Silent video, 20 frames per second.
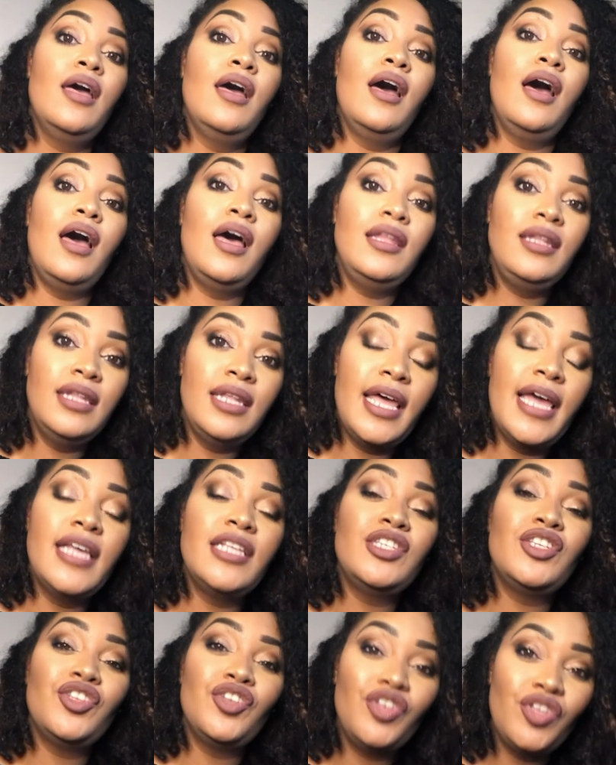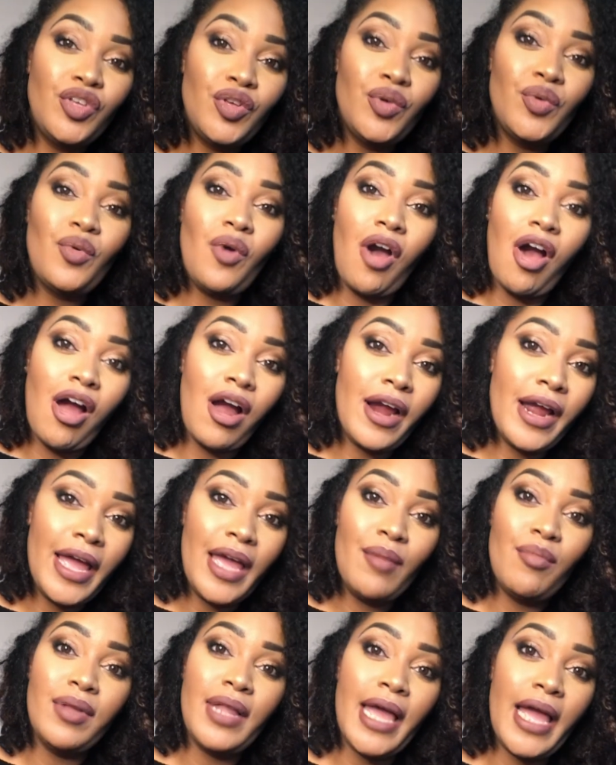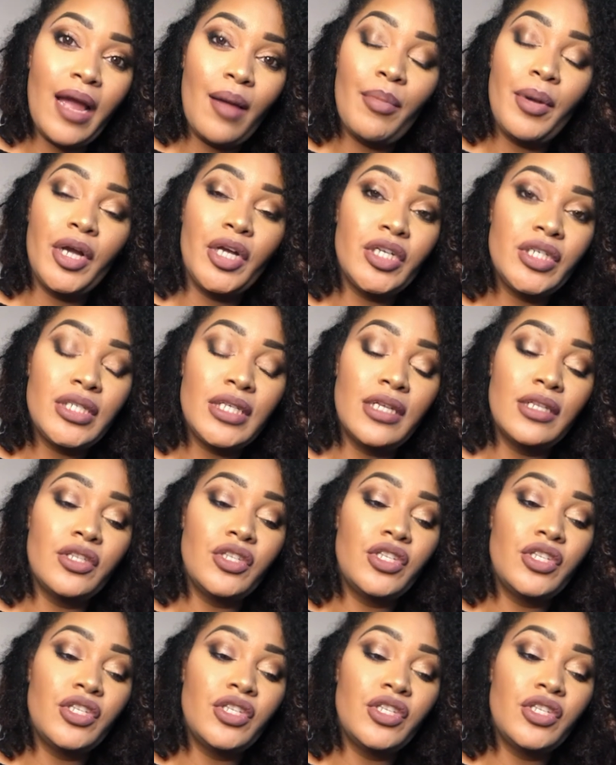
unless you are a Black person.